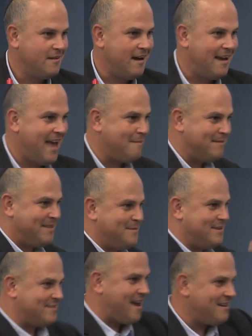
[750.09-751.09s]
I happen to be
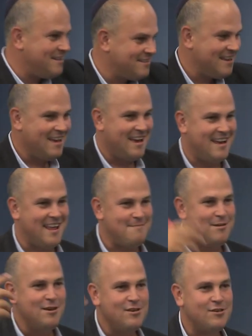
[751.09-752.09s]
a Zionist, and I'm
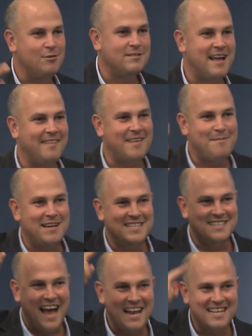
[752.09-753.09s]
so it's not that my
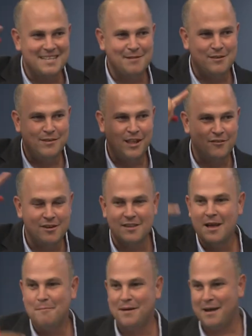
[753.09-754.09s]
Zionism is religious,
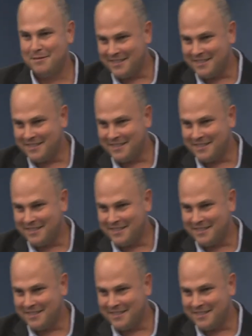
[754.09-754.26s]
but I'm a